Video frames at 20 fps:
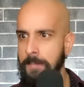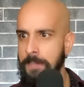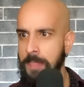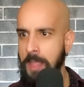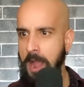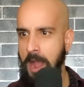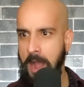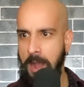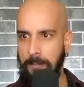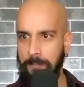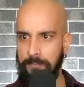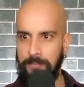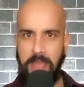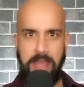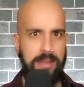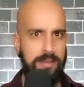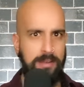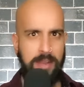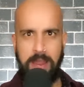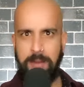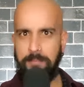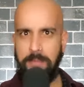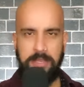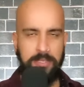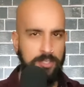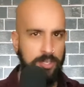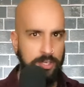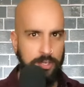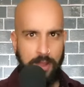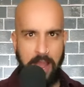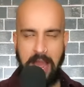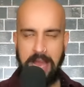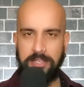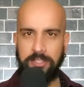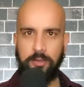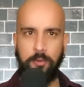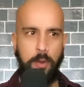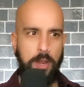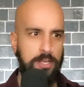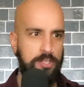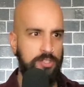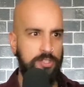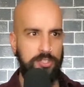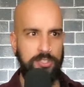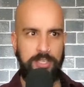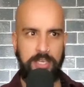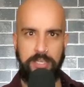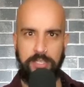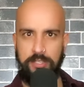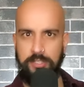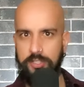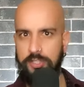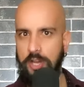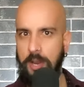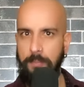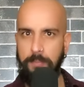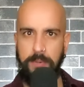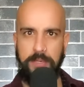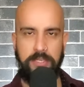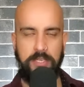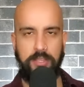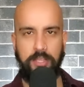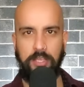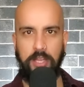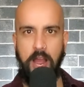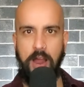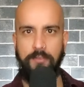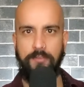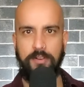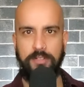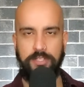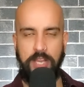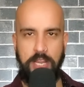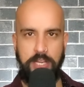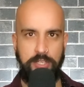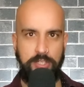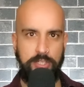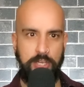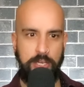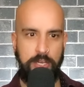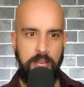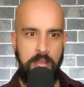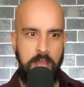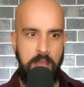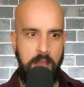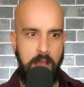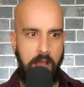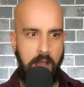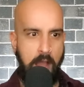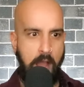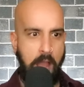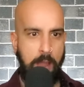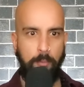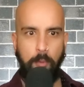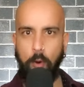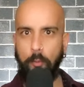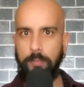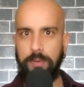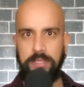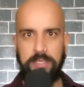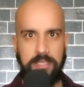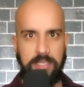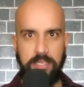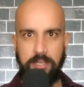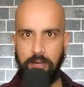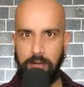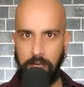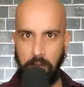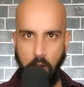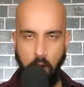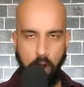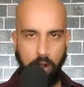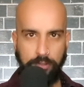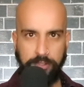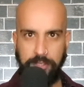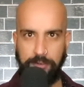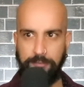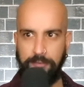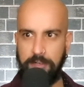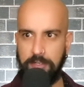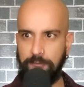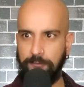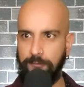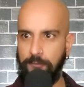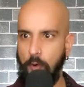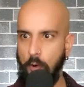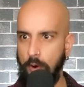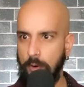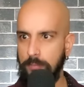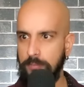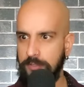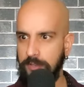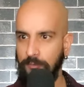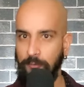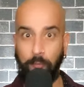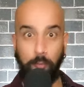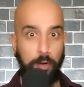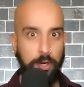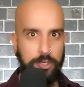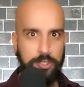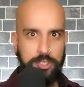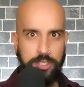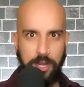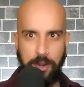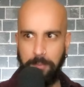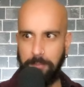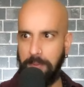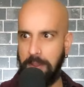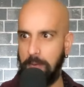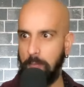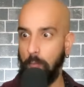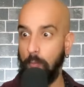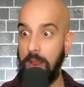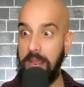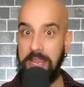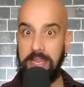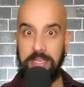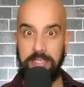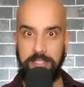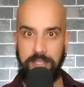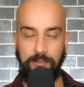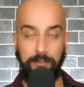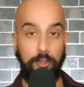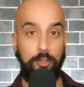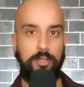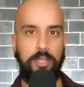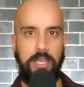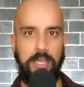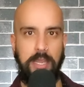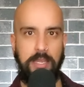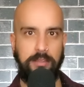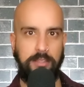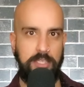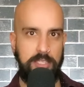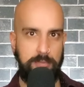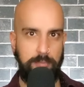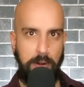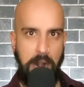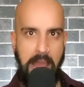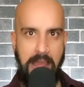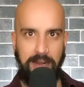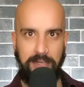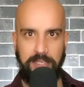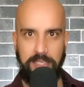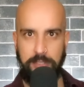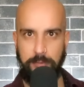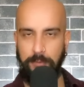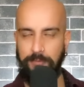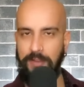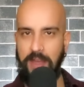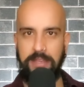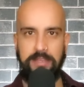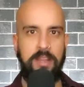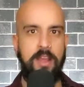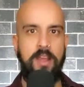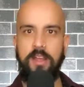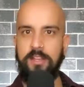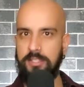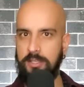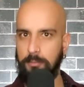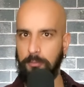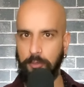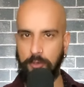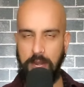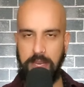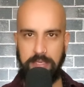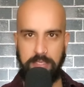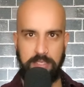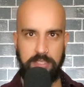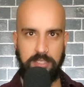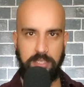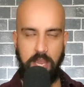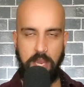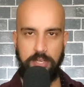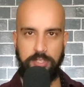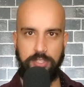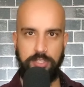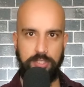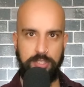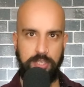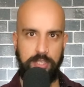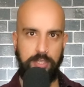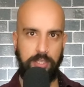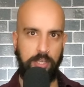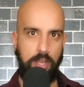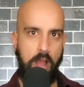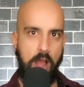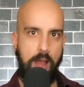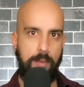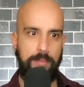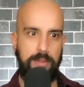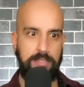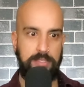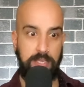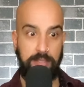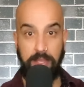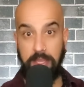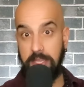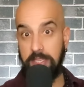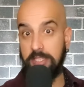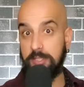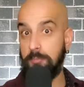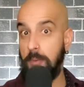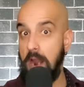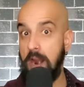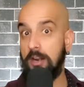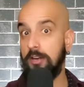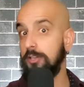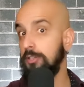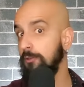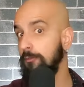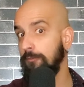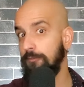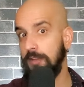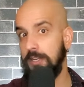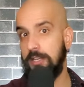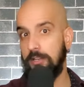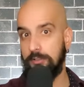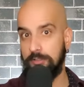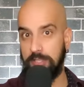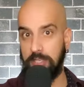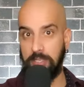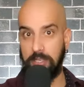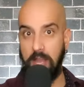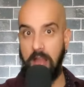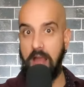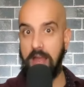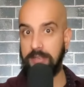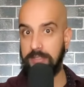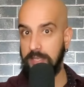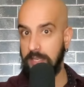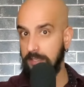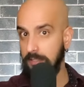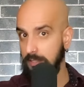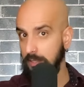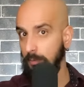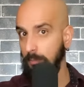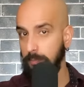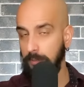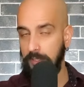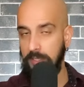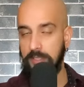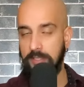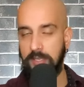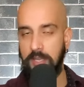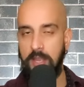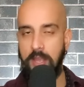Um, and and make sure you ask questions and jump into the conversation. Uh, I'm open to hearing all different forms of worship and ways of looking at this practice. We've had some great discussions in the comments, and they inspire new videos and content. So please,